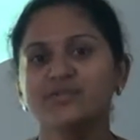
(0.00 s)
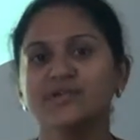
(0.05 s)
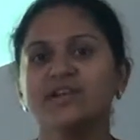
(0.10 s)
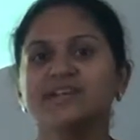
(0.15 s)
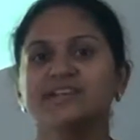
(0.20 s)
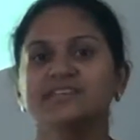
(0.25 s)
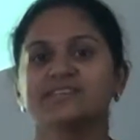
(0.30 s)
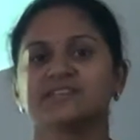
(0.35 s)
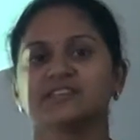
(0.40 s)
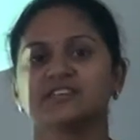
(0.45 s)
we
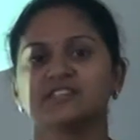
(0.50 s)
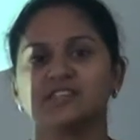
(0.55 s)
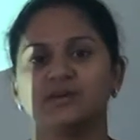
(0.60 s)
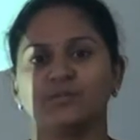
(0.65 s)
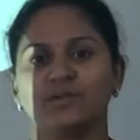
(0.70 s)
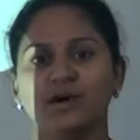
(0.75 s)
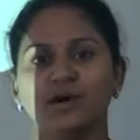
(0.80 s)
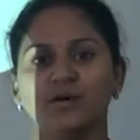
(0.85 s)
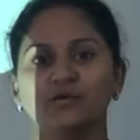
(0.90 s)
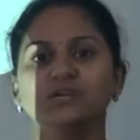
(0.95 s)
will discuss
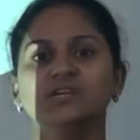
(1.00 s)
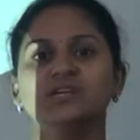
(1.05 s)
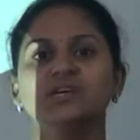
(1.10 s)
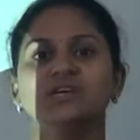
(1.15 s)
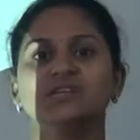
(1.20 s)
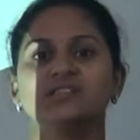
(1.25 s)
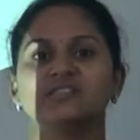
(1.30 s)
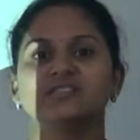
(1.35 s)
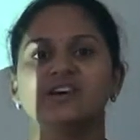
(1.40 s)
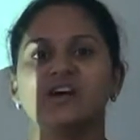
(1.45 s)
about
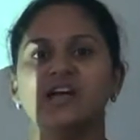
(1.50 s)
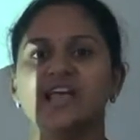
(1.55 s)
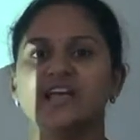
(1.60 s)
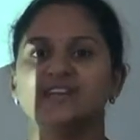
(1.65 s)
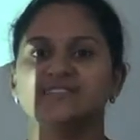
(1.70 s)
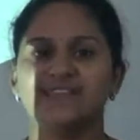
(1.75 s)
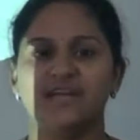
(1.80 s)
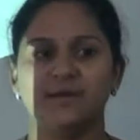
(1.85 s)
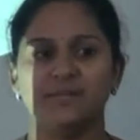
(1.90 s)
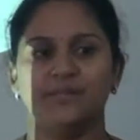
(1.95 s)
the
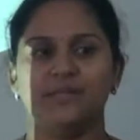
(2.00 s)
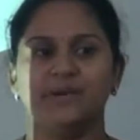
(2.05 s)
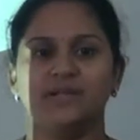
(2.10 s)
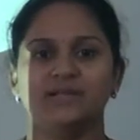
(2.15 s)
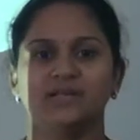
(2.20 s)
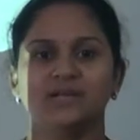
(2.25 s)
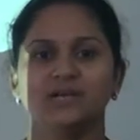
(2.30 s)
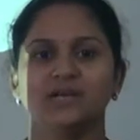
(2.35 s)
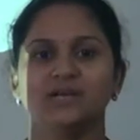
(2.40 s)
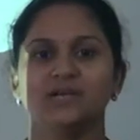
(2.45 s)
example.